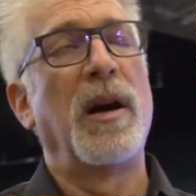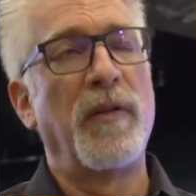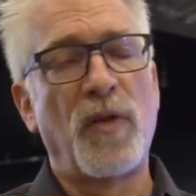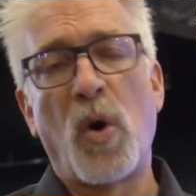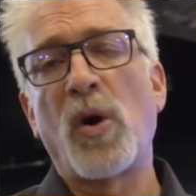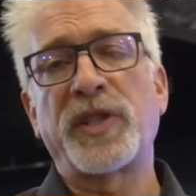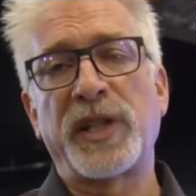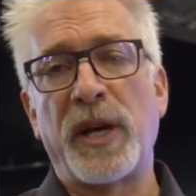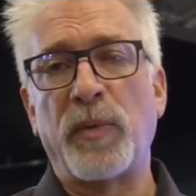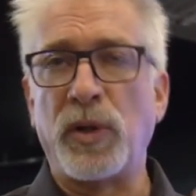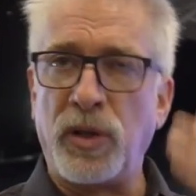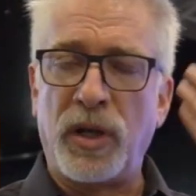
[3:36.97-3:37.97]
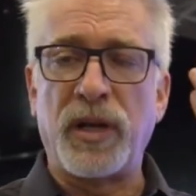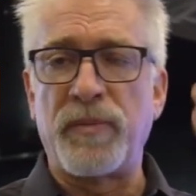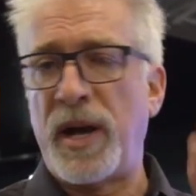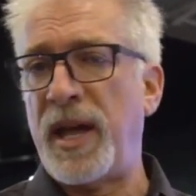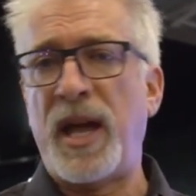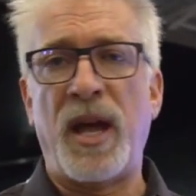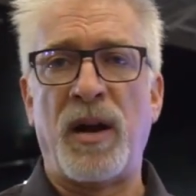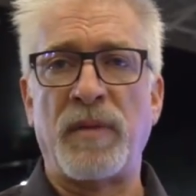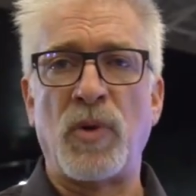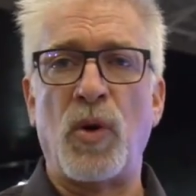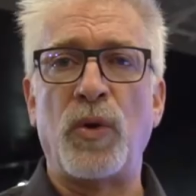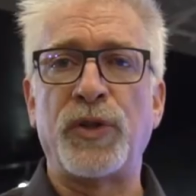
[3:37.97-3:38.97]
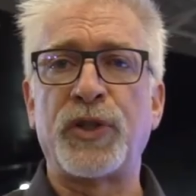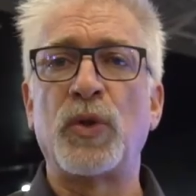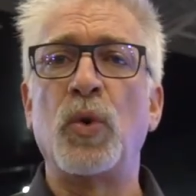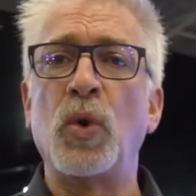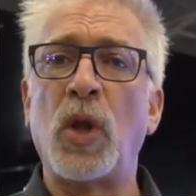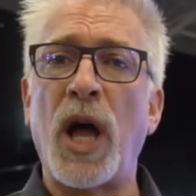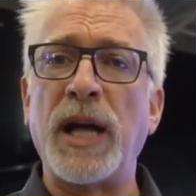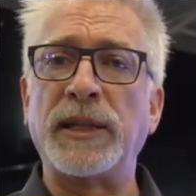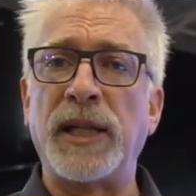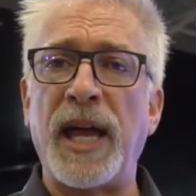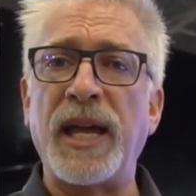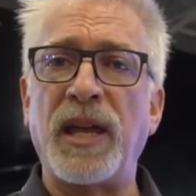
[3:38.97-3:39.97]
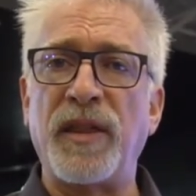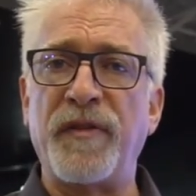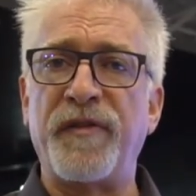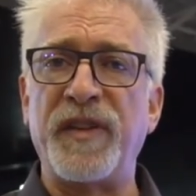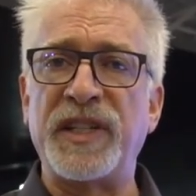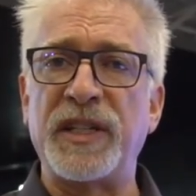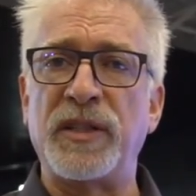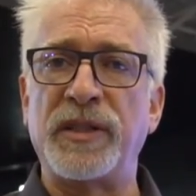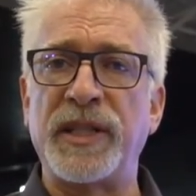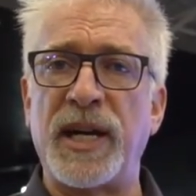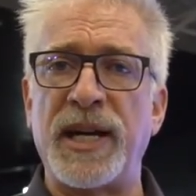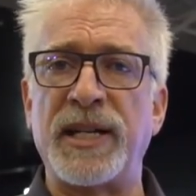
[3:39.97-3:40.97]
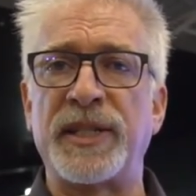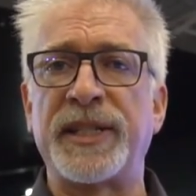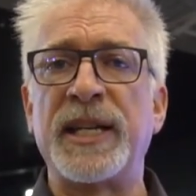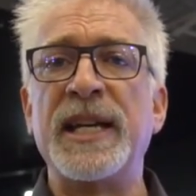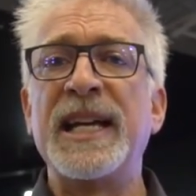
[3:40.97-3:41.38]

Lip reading: of course I would, look at my hair, I'm old school, I like the physical dials.